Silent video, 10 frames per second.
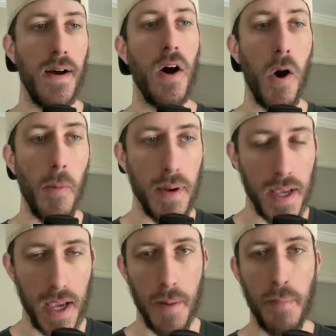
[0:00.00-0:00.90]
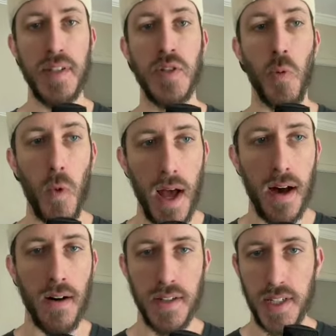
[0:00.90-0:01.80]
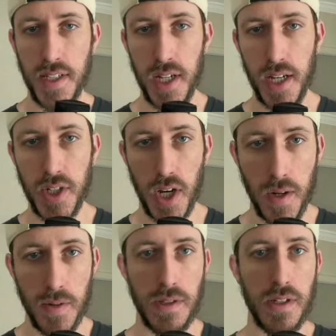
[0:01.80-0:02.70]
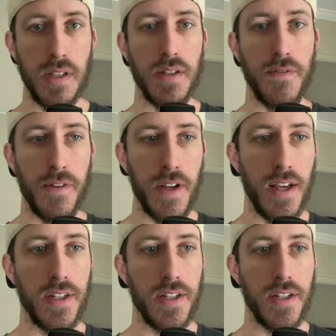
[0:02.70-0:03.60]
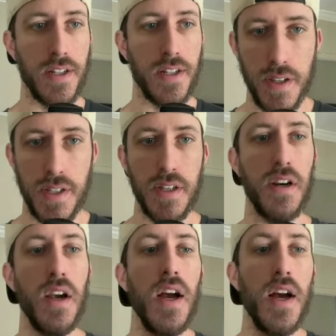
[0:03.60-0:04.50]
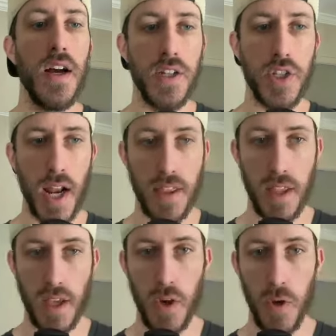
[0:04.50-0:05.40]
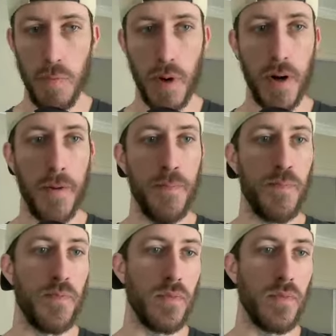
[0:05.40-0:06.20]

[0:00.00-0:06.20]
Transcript: opening up as well. DJ Jones is a free agent after this year. Jonathan Cooper